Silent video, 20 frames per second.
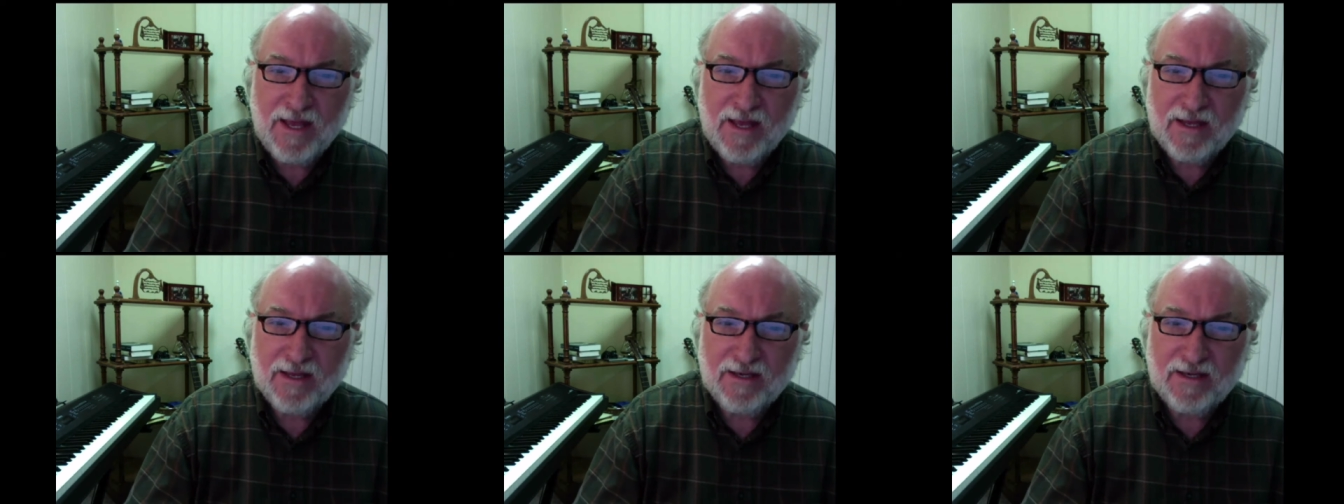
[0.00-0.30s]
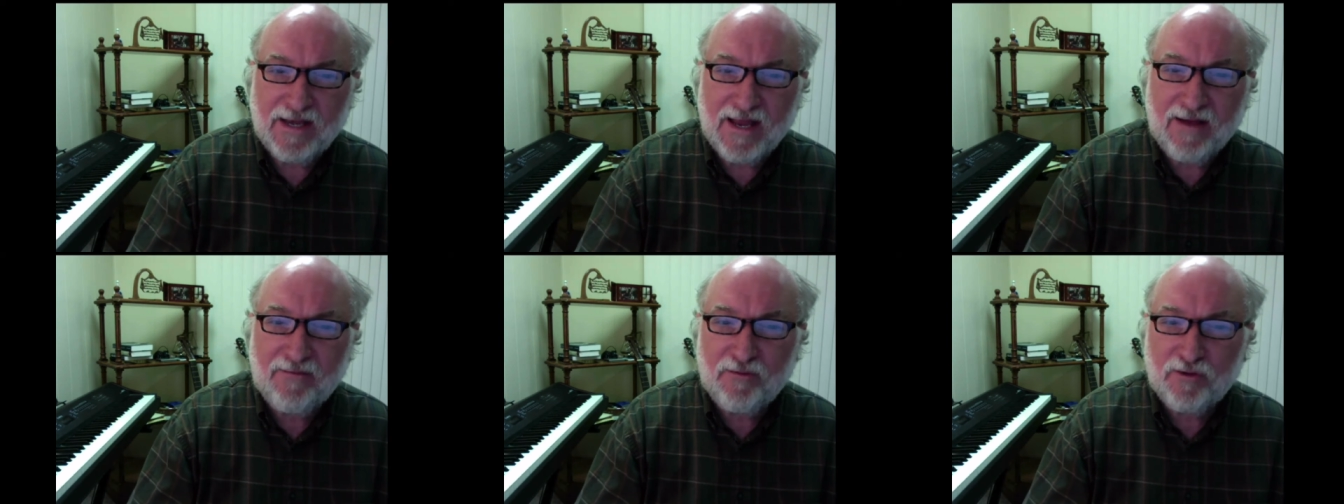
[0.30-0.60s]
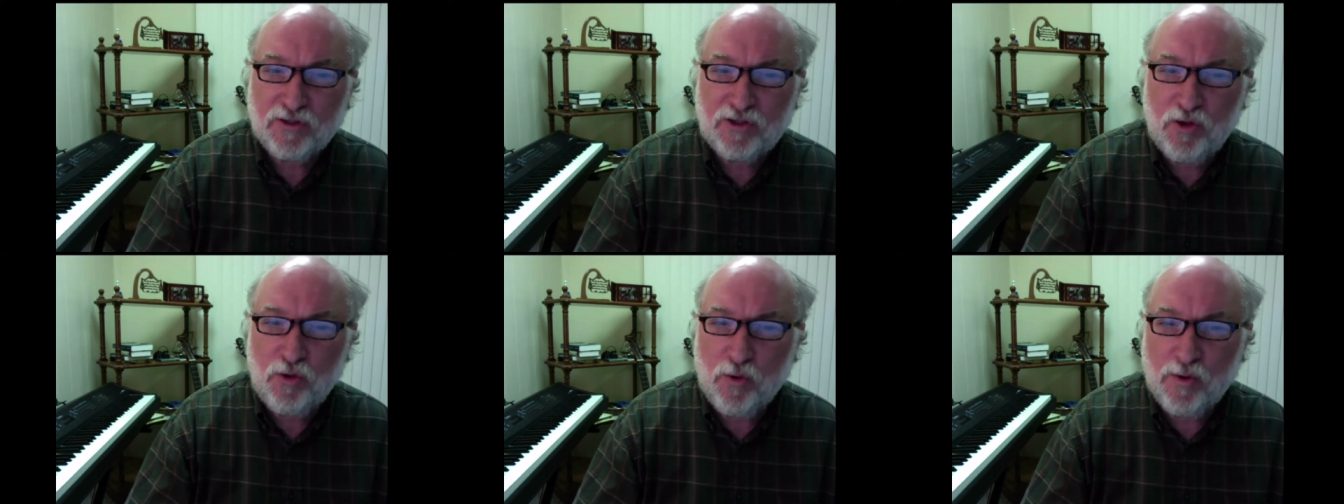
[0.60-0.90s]
never
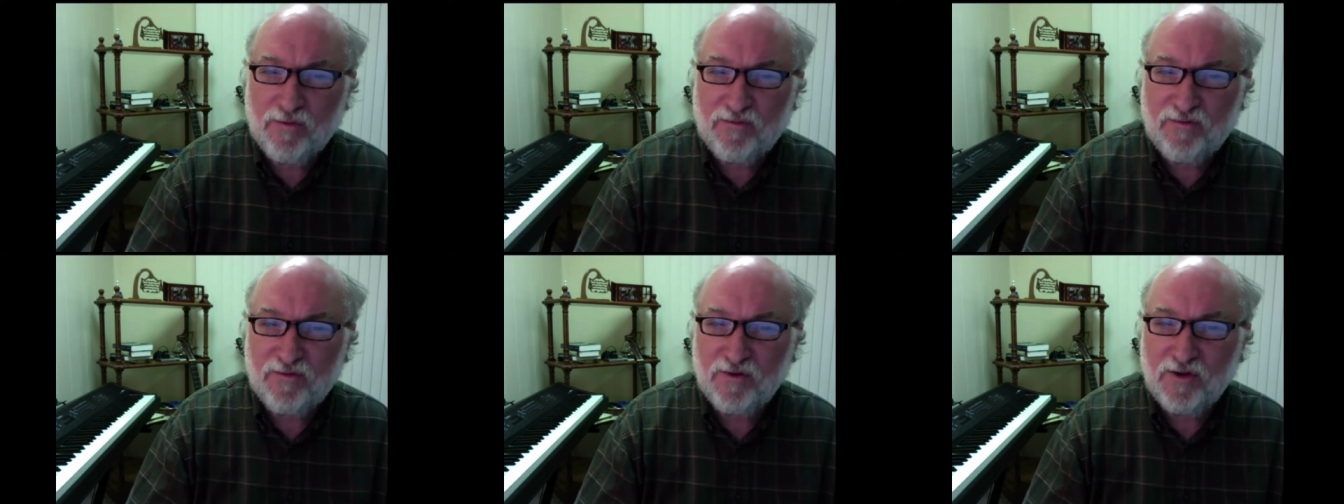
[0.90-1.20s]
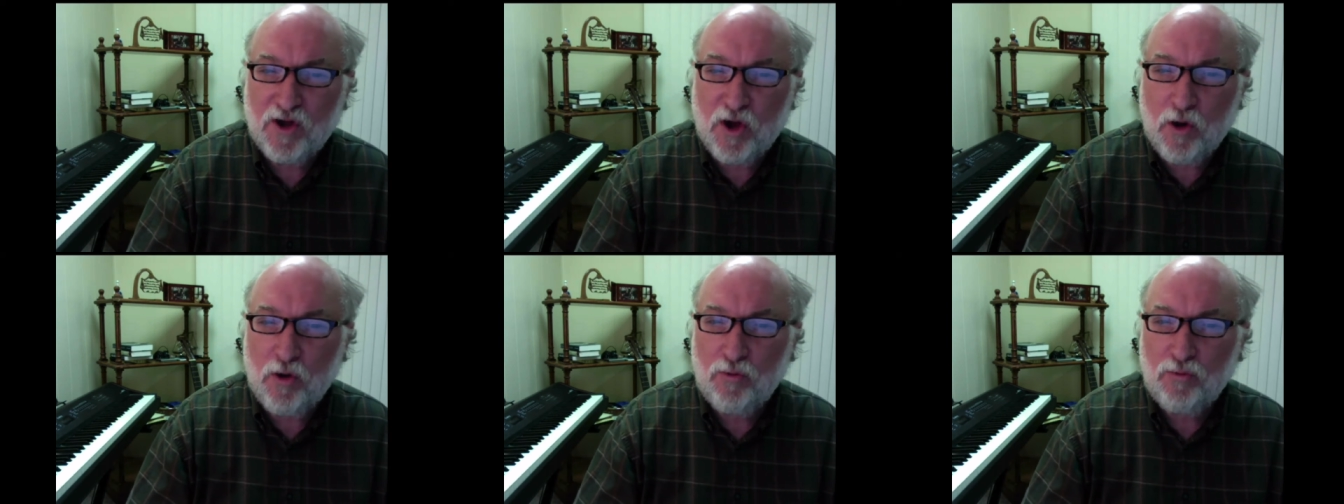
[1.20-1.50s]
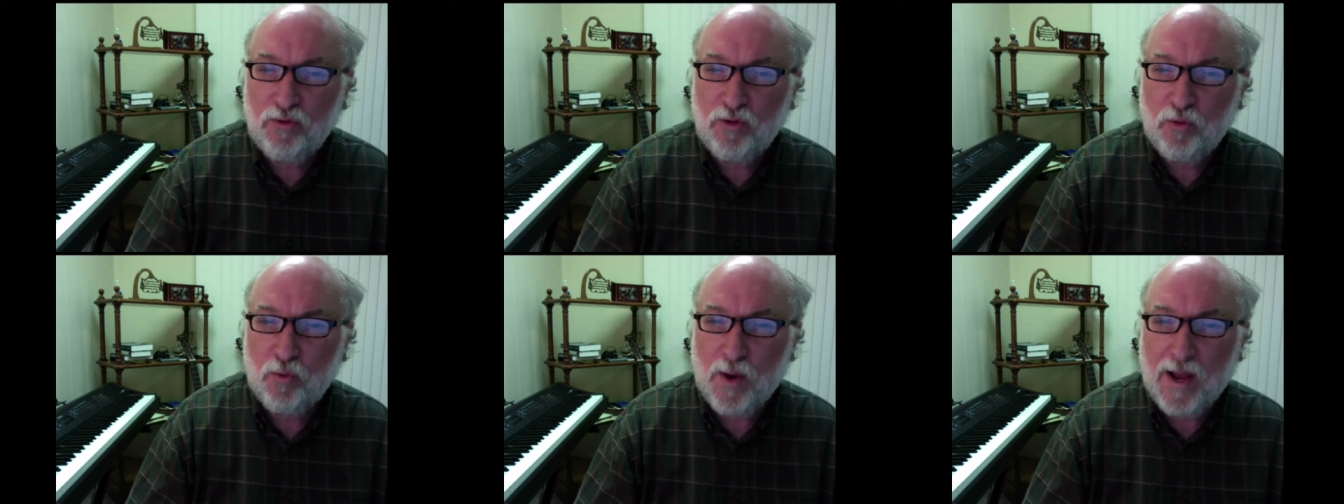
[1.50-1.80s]
to have known
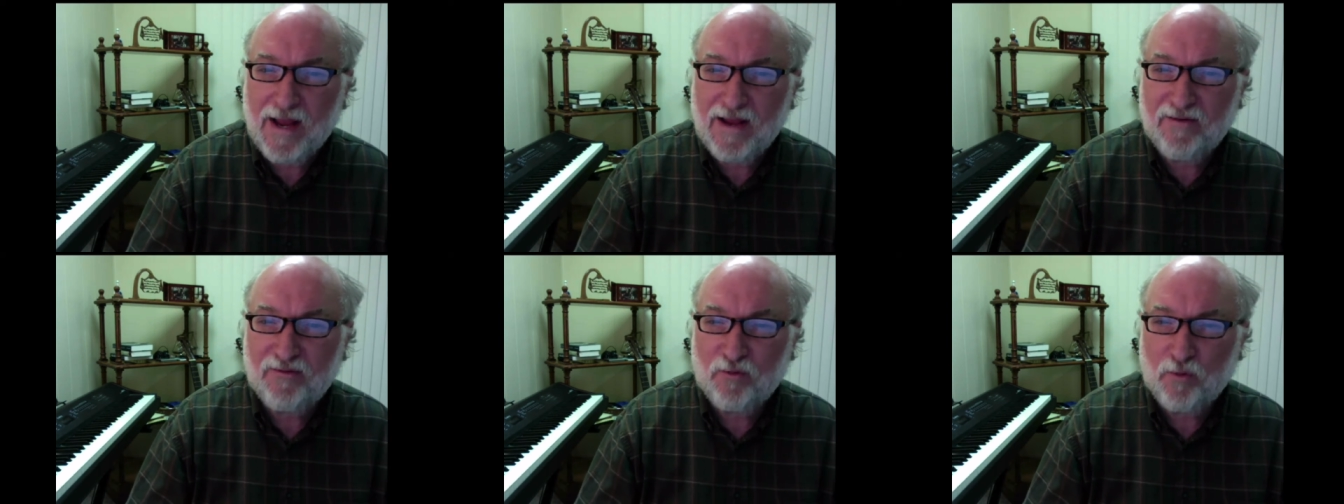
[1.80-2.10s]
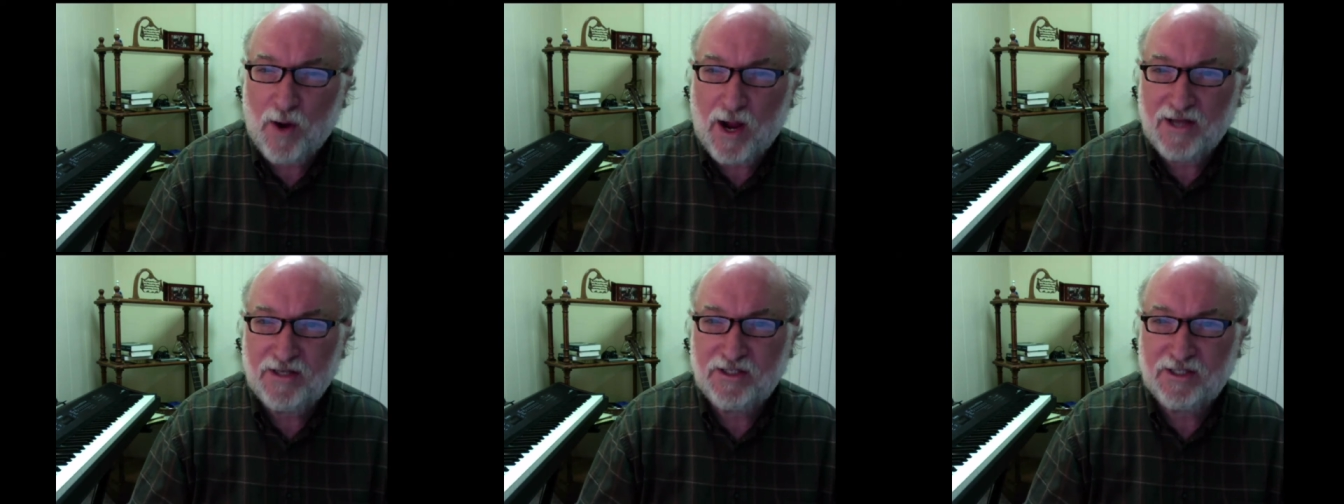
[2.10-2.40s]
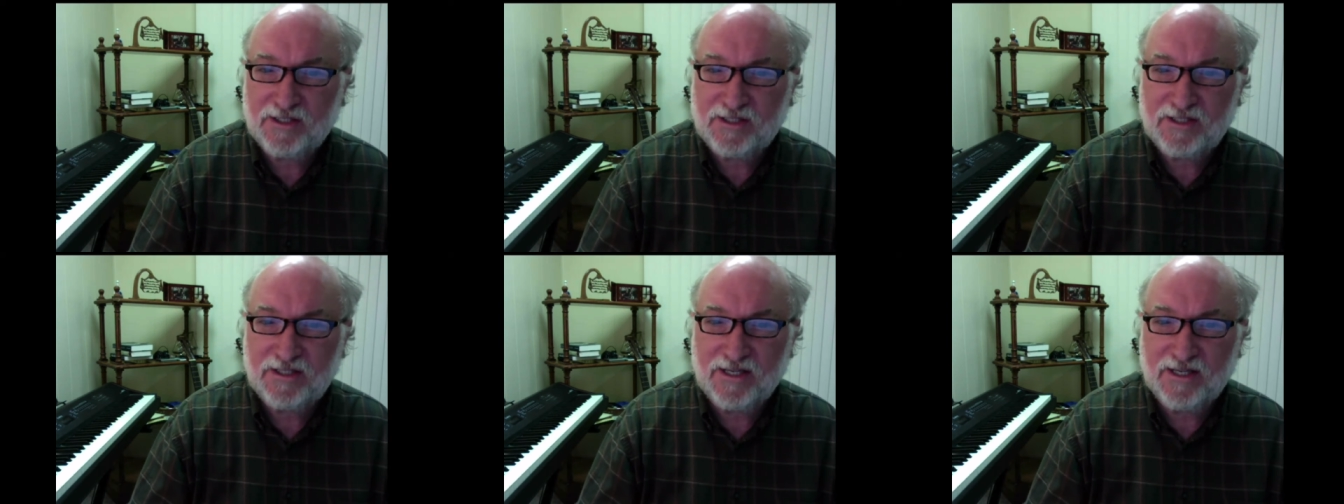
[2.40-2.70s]
the way of
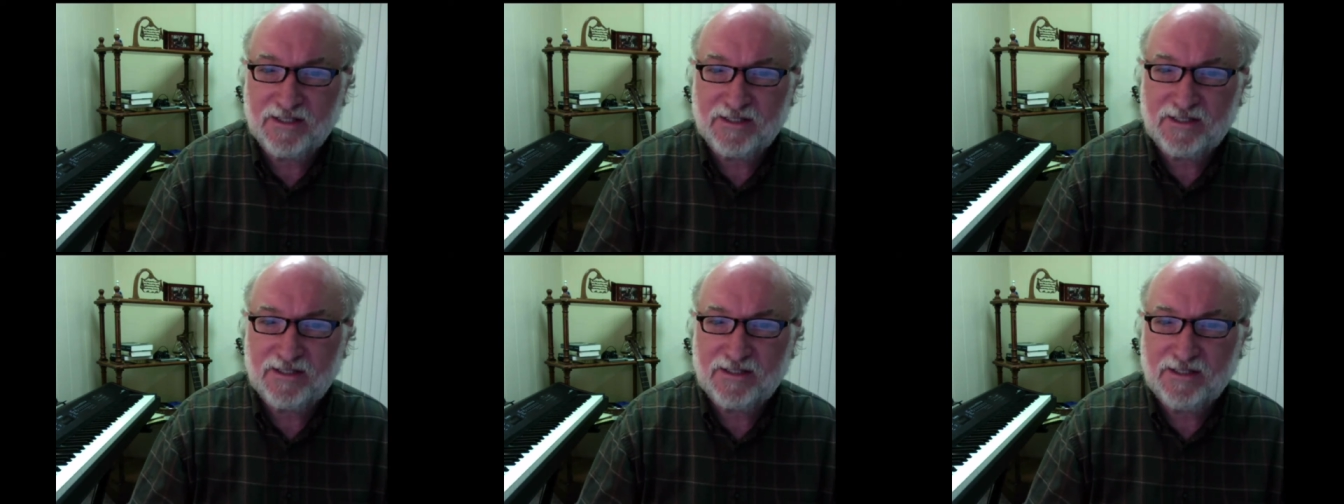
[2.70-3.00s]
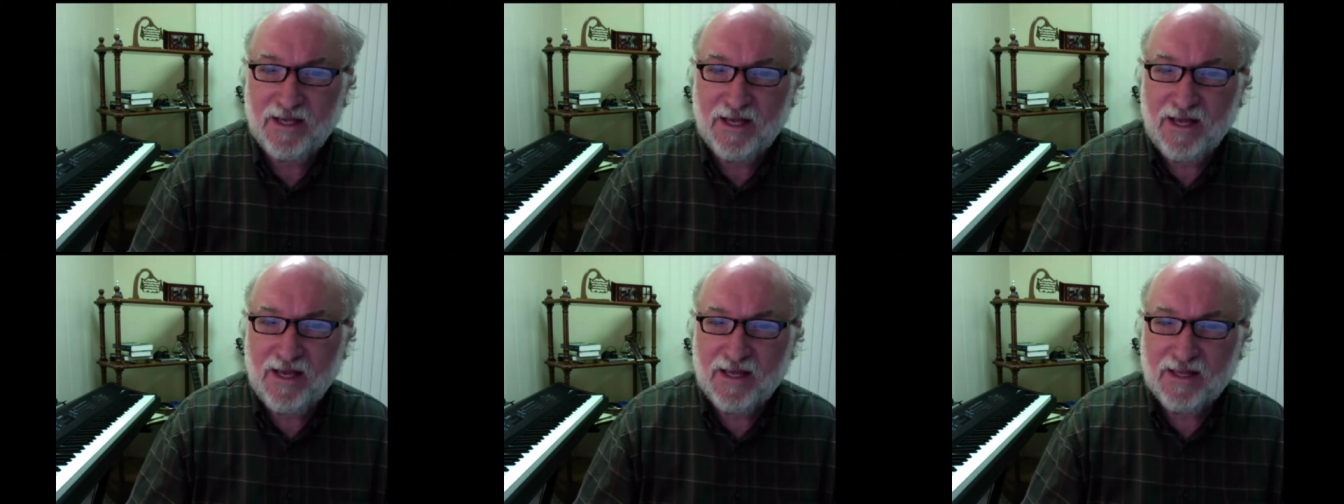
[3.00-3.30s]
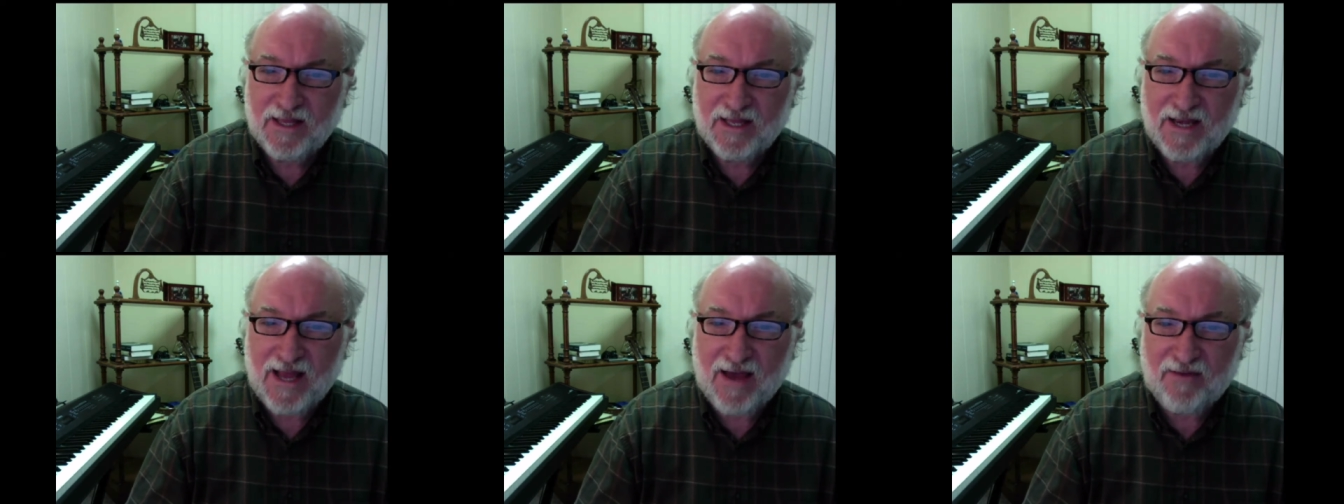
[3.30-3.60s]
righteousness
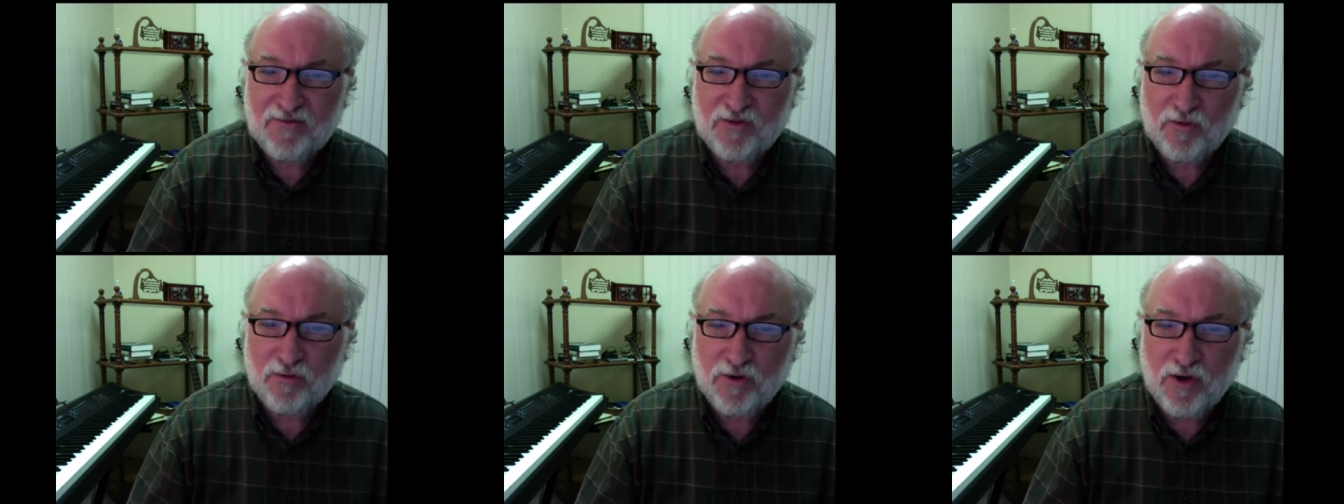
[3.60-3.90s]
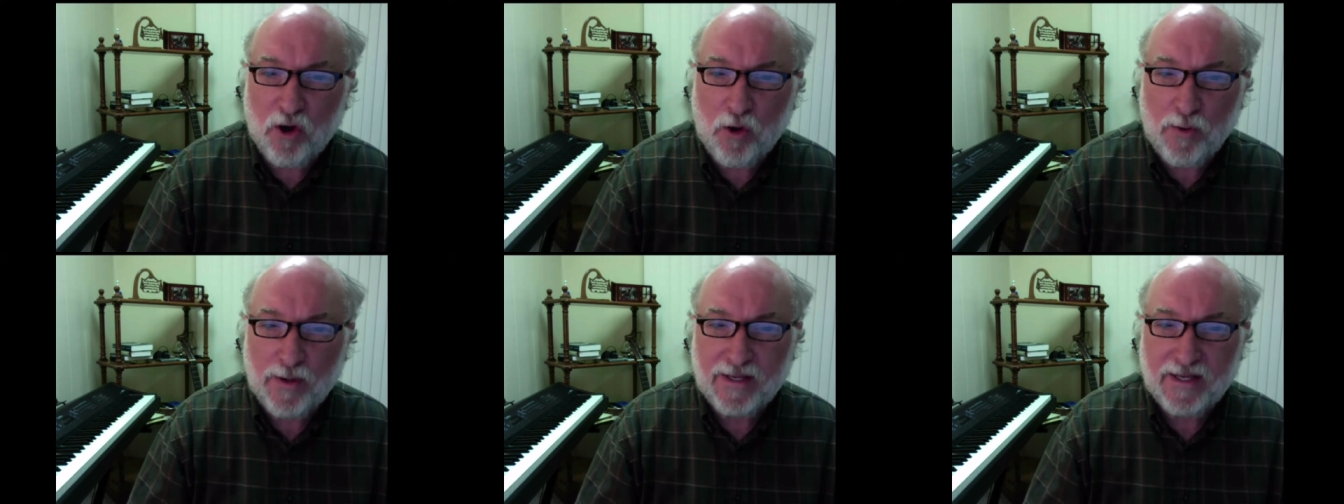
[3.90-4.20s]
than after knowing